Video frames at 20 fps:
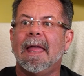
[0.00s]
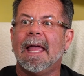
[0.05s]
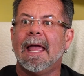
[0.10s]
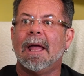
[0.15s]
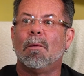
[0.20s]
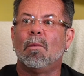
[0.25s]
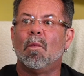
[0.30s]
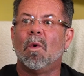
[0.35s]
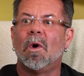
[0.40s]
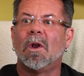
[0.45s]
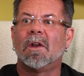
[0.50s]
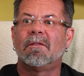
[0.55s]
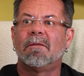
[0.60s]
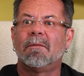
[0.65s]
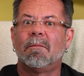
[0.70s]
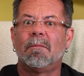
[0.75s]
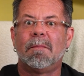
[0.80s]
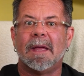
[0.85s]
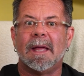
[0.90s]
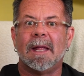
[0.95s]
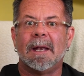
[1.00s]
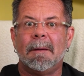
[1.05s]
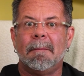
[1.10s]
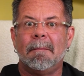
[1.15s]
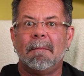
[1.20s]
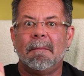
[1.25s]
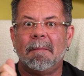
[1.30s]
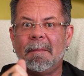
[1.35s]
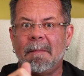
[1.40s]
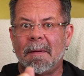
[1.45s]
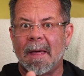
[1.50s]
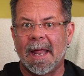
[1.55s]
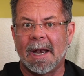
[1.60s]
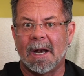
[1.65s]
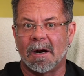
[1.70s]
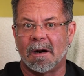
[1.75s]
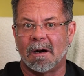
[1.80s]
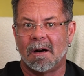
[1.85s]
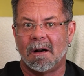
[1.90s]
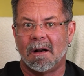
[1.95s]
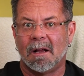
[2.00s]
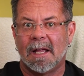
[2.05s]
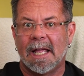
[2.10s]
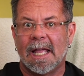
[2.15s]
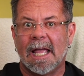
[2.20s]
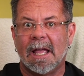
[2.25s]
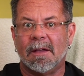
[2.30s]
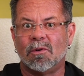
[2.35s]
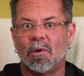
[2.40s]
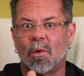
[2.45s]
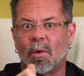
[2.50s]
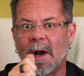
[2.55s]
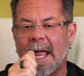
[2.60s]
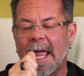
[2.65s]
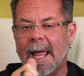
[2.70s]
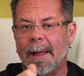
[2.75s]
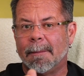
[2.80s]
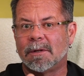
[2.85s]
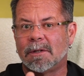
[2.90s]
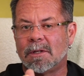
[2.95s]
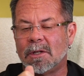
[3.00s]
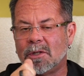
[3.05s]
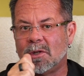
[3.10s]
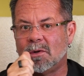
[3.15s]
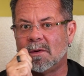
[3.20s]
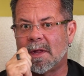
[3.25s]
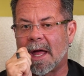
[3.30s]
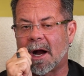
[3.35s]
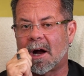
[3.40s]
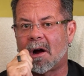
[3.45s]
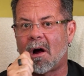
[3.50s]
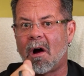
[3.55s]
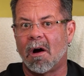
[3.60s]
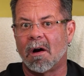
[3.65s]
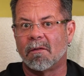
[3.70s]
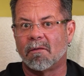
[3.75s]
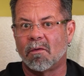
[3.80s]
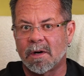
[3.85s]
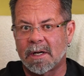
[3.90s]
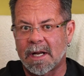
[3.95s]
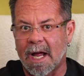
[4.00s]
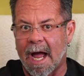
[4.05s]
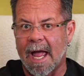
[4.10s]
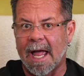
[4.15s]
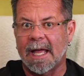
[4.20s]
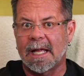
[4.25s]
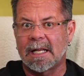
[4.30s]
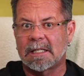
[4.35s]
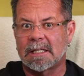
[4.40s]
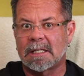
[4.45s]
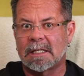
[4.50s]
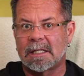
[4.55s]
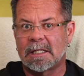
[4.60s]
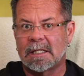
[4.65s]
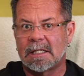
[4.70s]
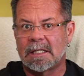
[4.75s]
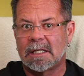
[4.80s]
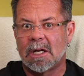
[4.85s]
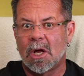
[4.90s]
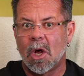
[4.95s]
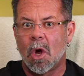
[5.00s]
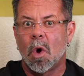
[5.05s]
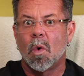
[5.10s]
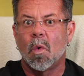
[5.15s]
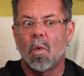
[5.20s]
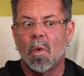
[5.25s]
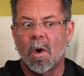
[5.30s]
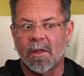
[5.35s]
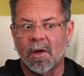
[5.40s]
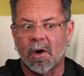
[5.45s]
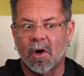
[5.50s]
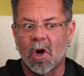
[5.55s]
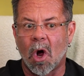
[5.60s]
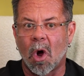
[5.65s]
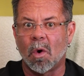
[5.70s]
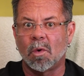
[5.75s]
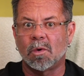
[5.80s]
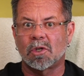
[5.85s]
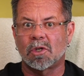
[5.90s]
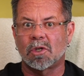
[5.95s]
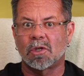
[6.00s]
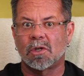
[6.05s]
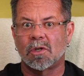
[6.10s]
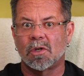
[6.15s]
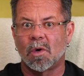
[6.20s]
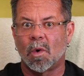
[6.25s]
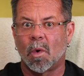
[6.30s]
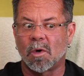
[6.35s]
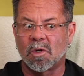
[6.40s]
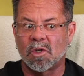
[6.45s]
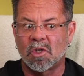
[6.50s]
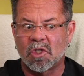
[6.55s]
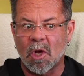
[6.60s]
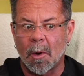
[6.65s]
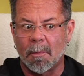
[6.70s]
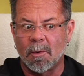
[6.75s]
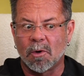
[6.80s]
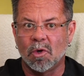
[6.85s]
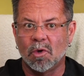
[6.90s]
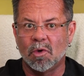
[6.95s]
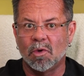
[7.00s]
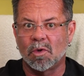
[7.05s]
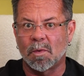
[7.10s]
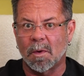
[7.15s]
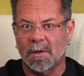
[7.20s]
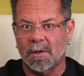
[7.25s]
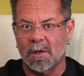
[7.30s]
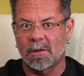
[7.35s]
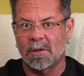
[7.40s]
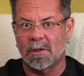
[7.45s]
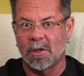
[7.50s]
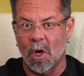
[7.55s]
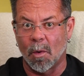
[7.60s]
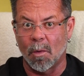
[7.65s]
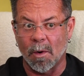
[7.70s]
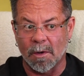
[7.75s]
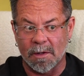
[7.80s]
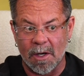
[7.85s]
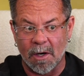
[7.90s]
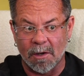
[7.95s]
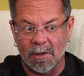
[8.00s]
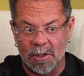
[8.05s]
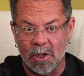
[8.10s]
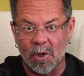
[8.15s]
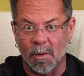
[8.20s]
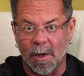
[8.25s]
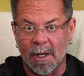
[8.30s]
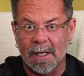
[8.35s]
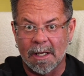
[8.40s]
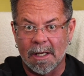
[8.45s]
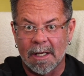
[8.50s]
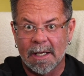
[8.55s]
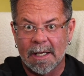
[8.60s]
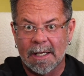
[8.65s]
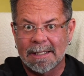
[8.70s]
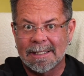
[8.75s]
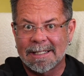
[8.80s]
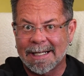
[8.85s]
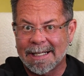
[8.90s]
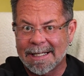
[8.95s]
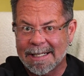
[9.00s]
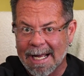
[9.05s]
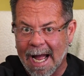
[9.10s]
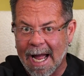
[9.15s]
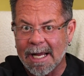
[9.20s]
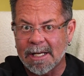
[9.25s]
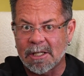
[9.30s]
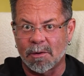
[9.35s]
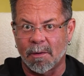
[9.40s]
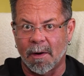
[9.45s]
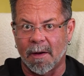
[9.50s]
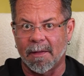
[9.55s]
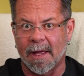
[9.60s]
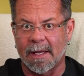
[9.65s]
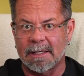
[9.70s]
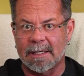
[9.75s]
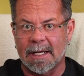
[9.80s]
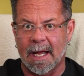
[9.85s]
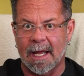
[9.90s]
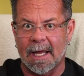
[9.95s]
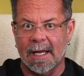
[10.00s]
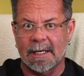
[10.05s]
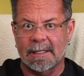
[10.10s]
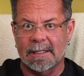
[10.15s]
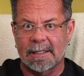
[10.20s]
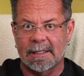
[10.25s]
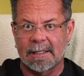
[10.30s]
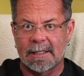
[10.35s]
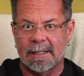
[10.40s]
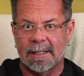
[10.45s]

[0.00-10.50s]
It would have been better if you were able to do that carnivore diet with a coach or someone who knows what they're doing to guide you on that diet.